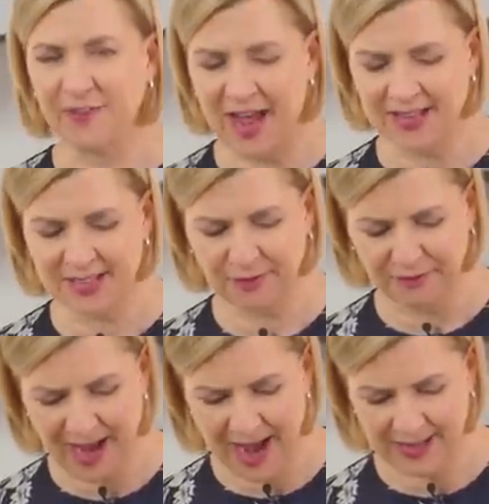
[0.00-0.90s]
fat to
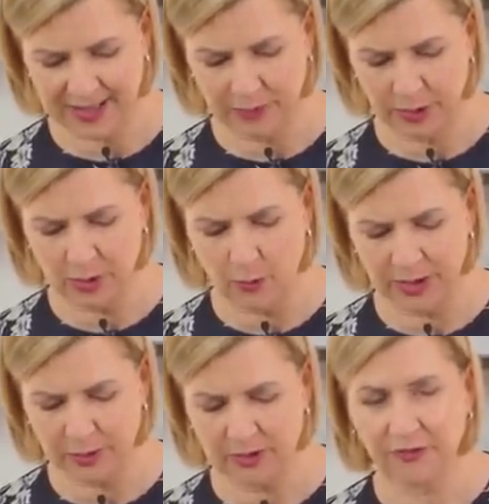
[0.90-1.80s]
fat, and we don't
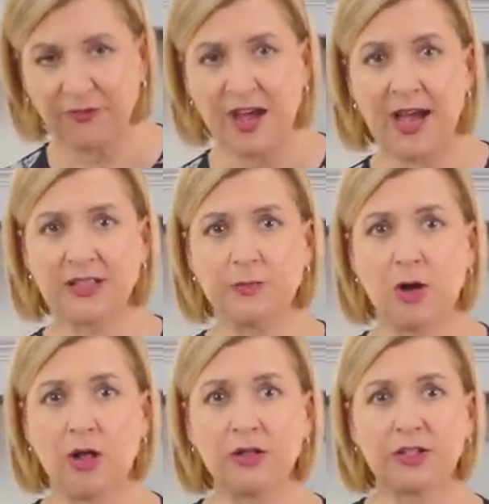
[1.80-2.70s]
want those fat
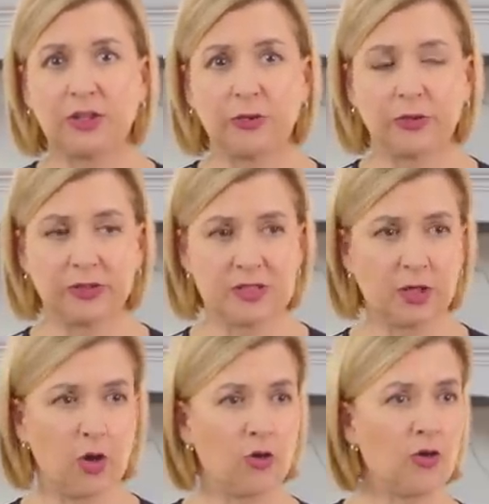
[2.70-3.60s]
molecules,
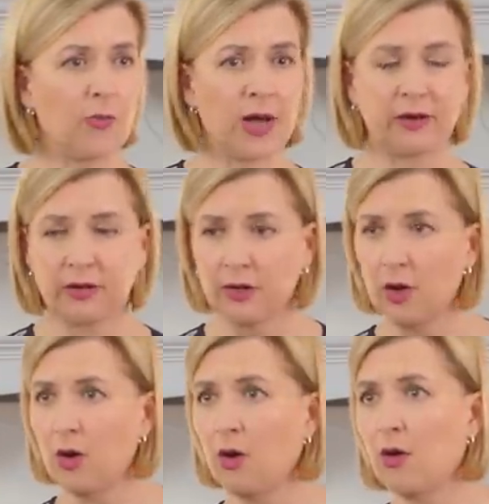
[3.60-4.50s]
the cocoa butter,
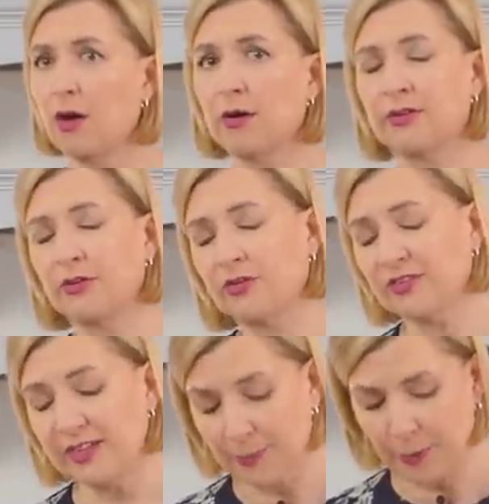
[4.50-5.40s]
to
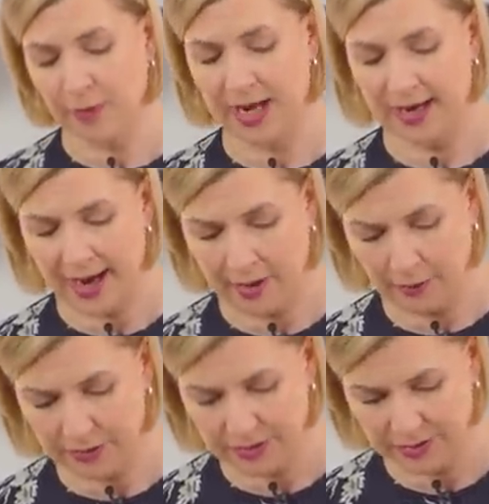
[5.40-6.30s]
separate
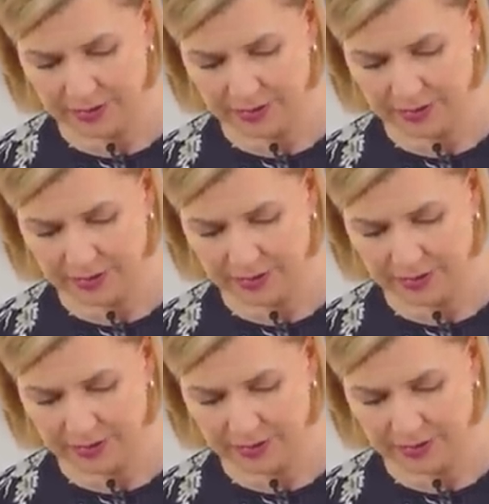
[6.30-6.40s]
out.